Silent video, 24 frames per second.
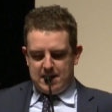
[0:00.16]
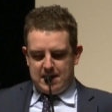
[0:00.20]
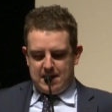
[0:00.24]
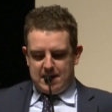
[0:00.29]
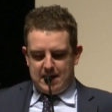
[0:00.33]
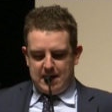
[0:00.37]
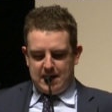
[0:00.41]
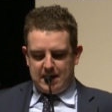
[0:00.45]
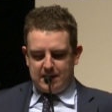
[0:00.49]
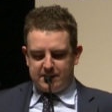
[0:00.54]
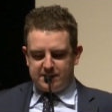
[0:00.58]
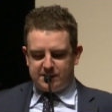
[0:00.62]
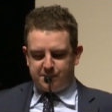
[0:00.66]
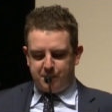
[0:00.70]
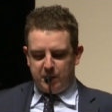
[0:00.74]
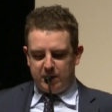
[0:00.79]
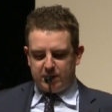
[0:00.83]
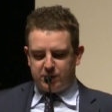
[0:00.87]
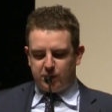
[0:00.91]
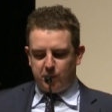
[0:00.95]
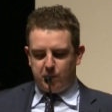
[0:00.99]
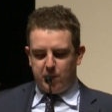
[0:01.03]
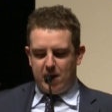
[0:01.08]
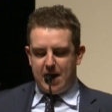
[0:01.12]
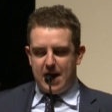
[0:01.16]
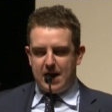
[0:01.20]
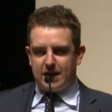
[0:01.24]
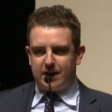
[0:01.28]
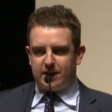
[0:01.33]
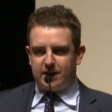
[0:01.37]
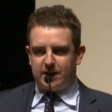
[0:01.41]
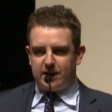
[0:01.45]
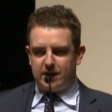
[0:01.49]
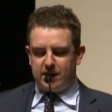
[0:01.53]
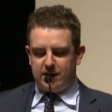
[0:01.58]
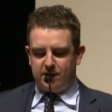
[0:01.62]
Uh, special part
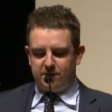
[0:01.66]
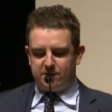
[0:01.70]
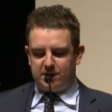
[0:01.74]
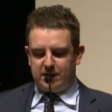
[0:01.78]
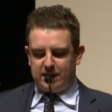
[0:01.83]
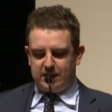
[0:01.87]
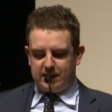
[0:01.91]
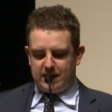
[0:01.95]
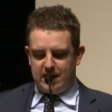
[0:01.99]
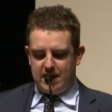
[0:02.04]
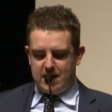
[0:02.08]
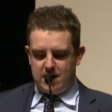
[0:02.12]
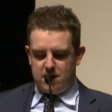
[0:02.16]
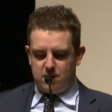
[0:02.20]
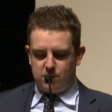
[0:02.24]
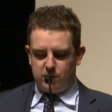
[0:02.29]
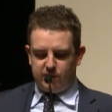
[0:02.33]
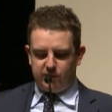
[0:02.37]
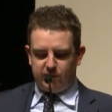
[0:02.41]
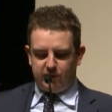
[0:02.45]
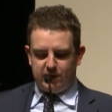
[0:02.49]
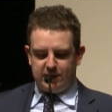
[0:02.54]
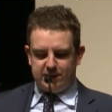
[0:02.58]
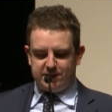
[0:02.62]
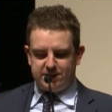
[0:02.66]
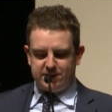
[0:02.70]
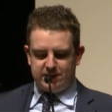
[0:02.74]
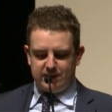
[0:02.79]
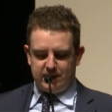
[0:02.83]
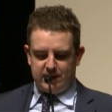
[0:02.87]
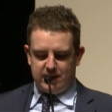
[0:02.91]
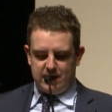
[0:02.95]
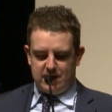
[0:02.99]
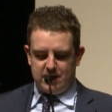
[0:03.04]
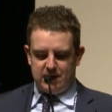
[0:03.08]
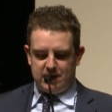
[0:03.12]
of the evening now. We've reached
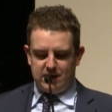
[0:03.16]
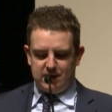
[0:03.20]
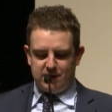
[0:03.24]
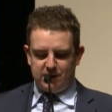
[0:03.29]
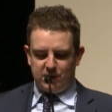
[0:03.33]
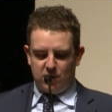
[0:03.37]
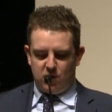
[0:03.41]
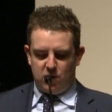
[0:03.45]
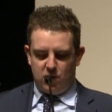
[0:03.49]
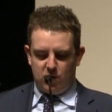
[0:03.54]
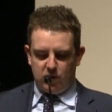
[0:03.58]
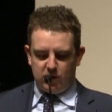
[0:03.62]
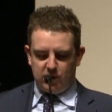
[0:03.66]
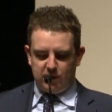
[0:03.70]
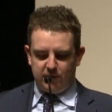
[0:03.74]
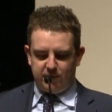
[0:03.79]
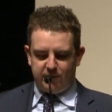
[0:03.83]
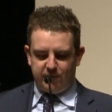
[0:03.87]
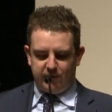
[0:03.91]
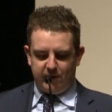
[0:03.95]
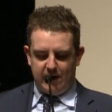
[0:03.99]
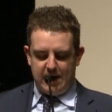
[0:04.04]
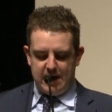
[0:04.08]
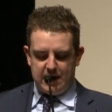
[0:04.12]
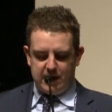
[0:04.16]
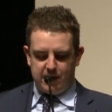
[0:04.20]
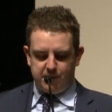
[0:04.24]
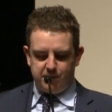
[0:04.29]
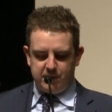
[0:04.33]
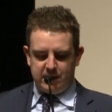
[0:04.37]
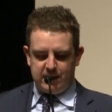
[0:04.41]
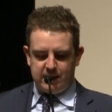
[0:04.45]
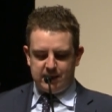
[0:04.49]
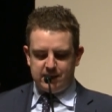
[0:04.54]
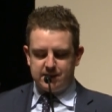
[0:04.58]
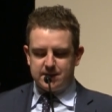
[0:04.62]
the, uh, the Hall of
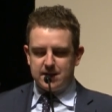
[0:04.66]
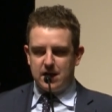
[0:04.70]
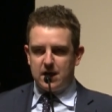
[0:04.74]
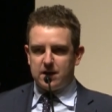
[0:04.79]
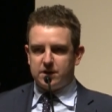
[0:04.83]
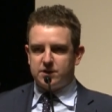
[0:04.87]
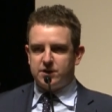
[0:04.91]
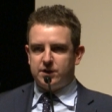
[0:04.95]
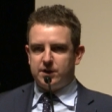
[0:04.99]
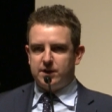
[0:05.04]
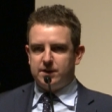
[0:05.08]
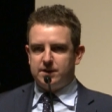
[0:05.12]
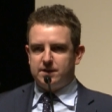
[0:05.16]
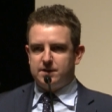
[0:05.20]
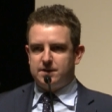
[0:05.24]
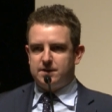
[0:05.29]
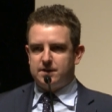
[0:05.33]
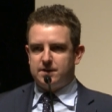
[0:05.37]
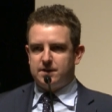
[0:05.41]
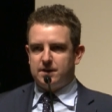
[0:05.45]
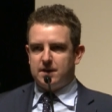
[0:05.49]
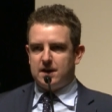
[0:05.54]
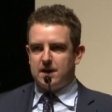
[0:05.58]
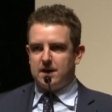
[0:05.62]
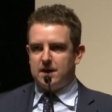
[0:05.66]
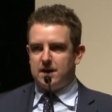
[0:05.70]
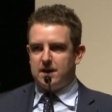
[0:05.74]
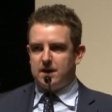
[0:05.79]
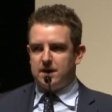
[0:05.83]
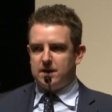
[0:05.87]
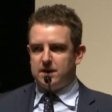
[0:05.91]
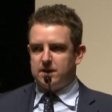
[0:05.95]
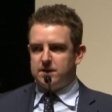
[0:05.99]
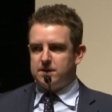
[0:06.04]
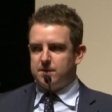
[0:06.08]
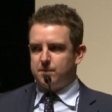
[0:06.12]
Fame inductions.
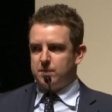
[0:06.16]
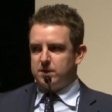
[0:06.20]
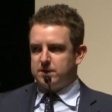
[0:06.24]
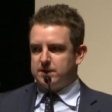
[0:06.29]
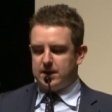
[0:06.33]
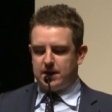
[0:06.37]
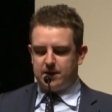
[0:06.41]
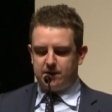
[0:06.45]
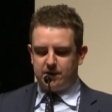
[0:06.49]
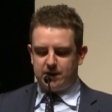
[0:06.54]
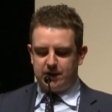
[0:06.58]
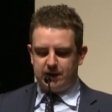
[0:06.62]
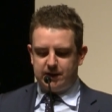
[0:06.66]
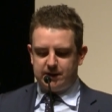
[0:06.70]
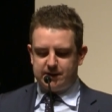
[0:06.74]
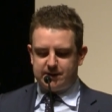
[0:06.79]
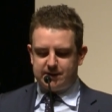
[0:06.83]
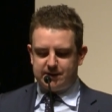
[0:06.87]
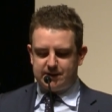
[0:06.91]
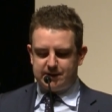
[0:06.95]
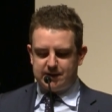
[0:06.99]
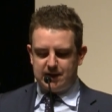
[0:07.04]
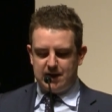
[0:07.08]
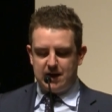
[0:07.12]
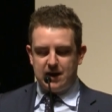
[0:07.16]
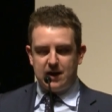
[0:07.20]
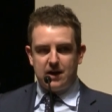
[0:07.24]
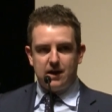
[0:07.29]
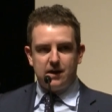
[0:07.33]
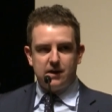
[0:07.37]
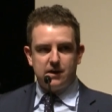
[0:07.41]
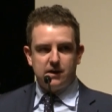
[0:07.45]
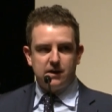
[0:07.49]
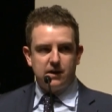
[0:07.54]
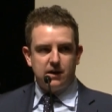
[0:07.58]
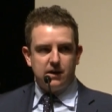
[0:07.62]
Uh, to present this
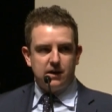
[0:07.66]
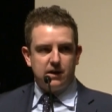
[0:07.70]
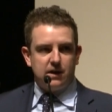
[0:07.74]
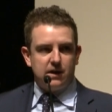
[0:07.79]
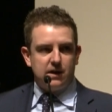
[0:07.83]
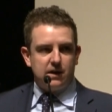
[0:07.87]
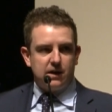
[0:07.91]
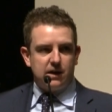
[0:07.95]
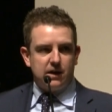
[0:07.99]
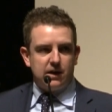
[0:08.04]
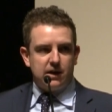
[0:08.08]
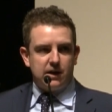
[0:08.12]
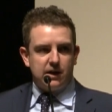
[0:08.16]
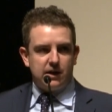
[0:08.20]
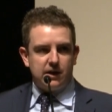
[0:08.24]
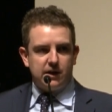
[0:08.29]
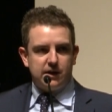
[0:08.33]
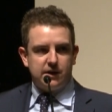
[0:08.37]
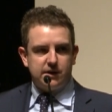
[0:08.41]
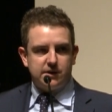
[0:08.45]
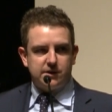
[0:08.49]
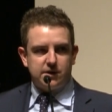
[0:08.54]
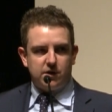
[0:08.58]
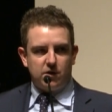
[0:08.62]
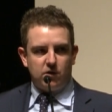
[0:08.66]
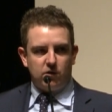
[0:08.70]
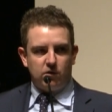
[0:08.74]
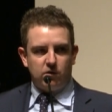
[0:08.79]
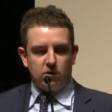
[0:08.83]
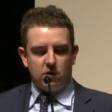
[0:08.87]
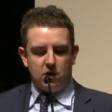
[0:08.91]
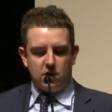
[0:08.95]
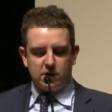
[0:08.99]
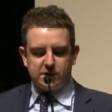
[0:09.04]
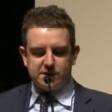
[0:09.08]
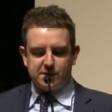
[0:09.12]
uh, is
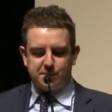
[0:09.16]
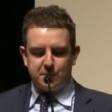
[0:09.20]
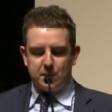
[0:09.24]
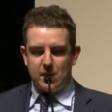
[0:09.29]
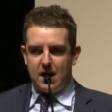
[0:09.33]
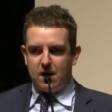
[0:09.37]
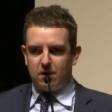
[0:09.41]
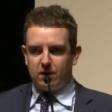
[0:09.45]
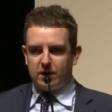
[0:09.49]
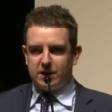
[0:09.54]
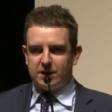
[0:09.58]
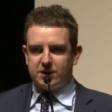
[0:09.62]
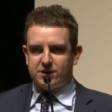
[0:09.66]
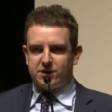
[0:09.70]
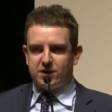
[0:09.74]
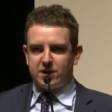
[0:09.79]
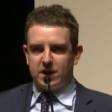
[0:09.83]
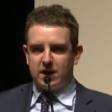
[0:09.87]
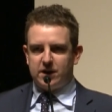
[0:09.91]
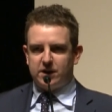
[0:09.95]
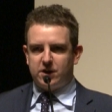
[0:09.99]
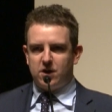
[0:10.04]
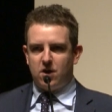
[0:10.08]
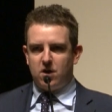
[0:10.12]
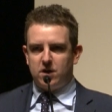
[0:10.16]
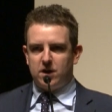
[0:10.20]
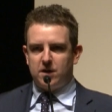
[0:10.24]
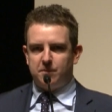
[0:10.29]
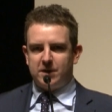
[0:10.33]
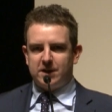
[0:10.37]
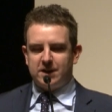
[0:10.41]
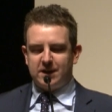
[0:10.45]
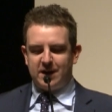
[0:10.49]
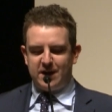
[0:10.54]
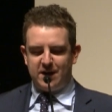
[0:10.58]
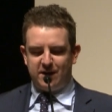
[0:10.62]
Ross Burridge and
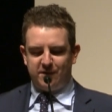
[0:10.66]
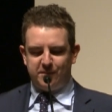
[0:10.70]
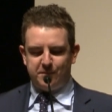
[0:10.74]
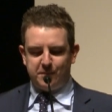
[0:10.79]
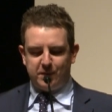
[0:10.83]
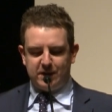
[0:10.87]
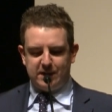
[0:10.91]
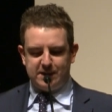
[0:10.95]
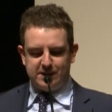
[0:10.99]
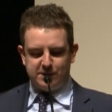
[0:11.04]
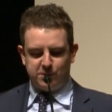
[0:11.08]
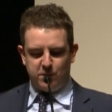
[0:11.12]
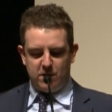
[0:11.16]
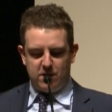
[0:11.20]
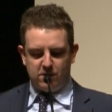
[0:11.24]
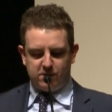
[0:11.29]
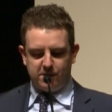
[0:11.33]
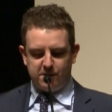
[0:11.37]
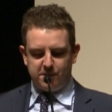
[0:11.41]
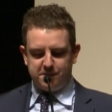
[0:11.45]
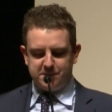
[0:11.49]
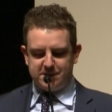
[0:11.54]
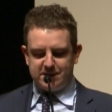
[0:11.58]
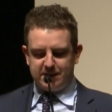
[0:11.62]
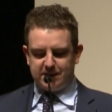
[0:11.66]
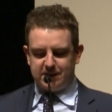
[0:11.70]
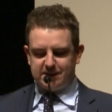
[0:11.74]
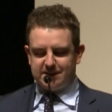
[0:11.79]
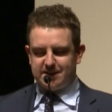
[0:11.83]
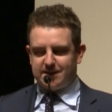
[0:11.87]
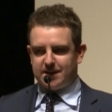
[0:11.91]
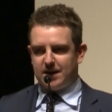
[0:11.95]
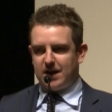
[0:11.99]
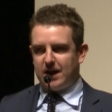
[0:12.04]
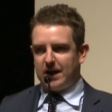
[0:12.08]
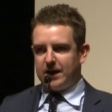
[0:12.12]
Colin McNiff. Please welcome them to the
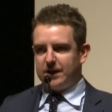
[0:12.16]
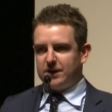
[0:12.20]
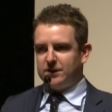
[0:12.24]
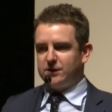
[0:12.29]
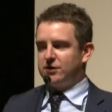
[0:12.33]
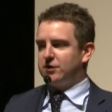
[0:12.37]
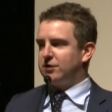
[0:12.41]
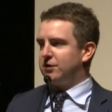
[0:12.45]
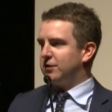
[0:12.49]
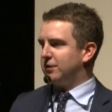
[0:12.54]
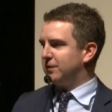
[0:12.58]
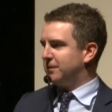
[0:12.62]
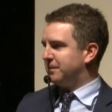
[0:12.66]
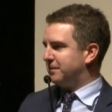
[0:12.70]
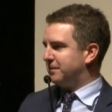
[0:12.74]
stage.